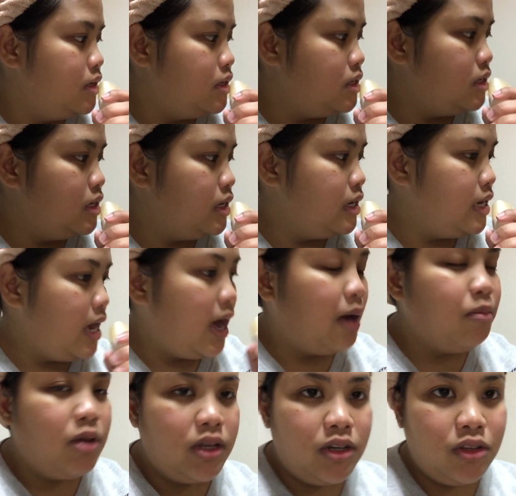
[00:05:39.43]
So yeah,
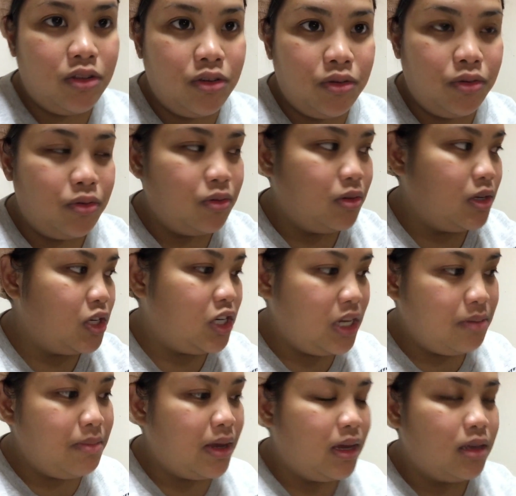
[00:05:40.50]
I'm gonna do the
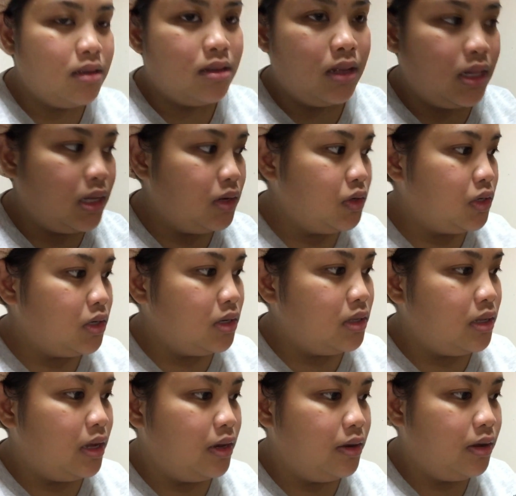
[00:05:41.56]
sheet mask, the
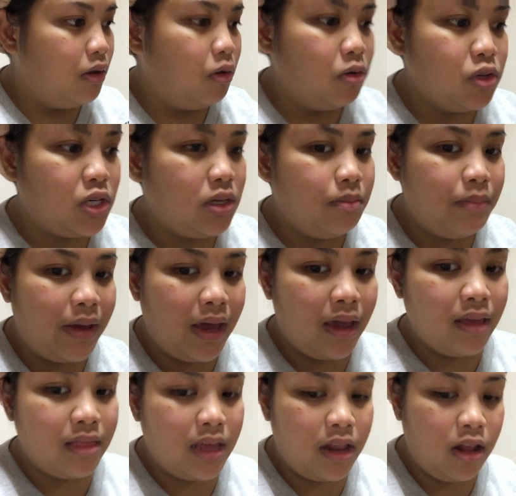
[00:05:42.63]
lotion, and the whole
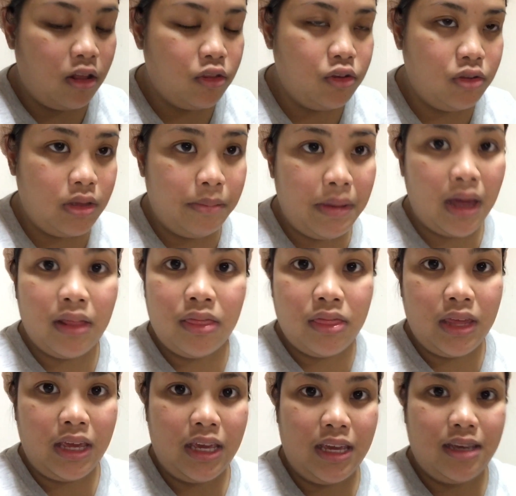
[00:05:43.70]
shebang. Then I'll do the math
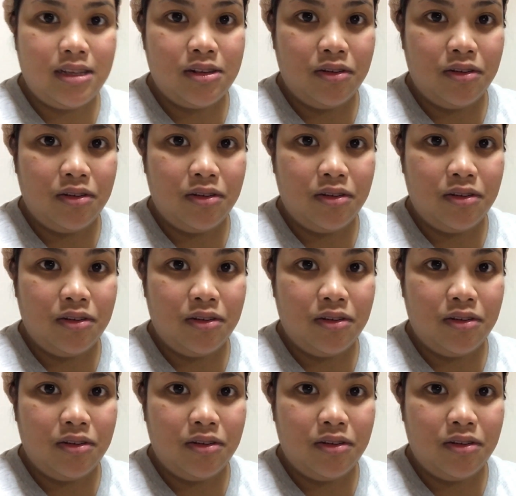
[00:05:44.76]
thingy.